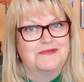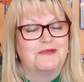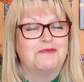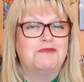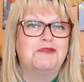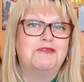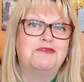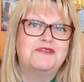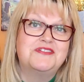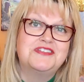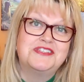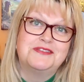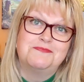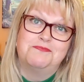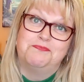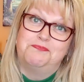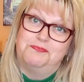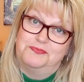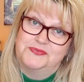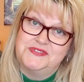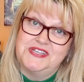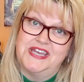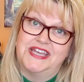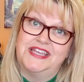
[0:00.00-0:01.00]
We were
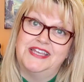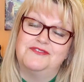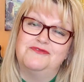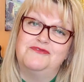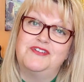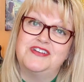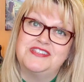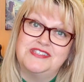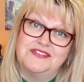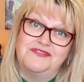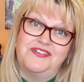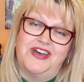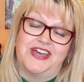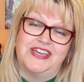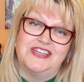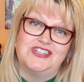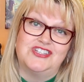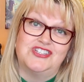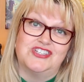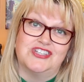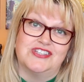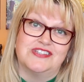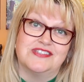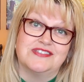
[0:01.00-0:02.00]
taking
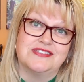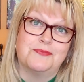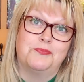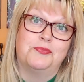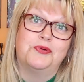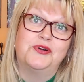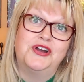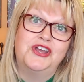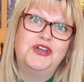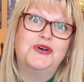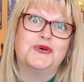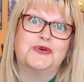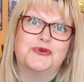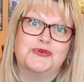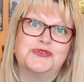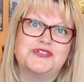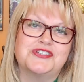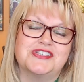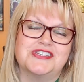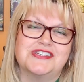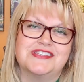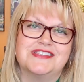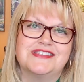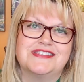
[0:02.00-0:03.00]
reservations, so
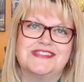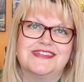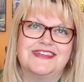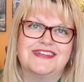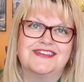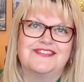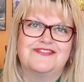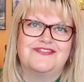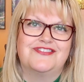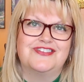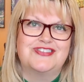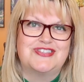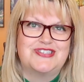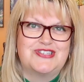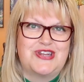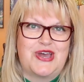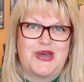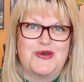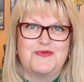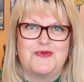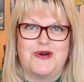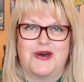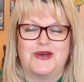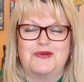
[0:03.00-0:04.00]
pre-orders for
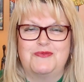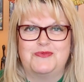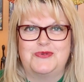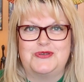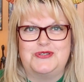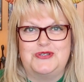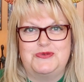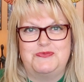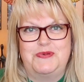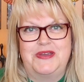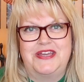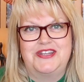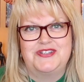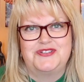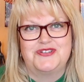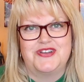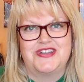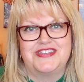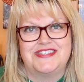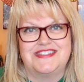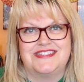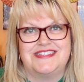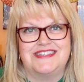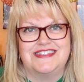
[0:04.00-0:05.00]
Snow White. Would you be
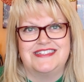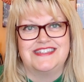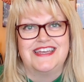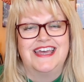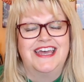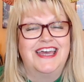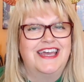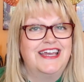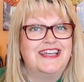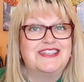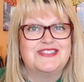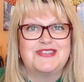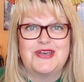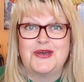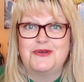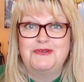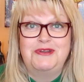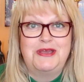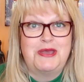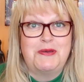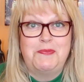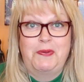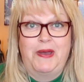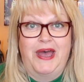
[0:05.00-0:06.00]
interested? It's
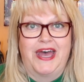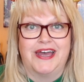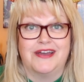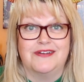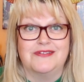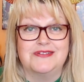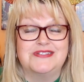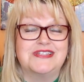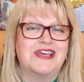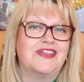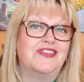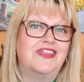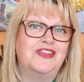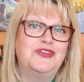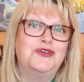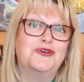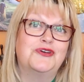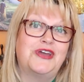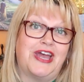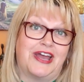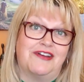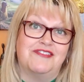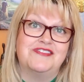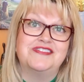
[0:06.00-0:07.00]
only £1 and then you're
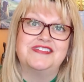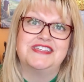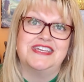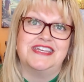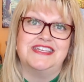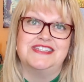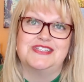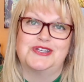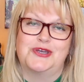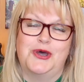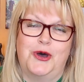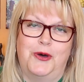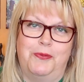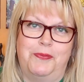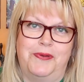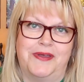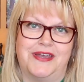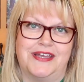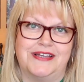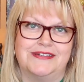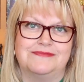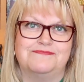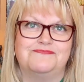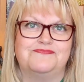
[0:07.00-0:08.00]
guaranteed a
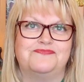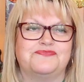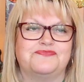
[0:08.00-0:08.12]
copy.